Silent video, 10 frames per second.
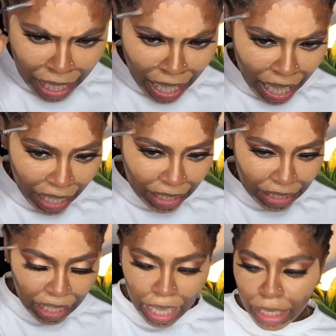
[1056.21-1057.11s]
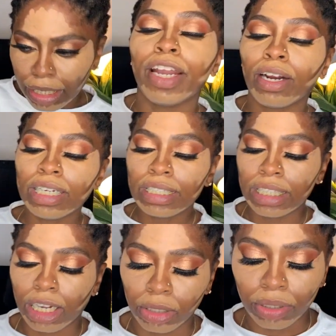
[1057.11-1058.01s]
And it's like very
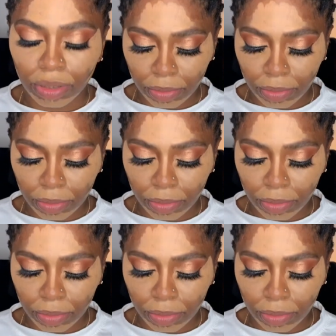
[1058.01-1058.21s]
seldom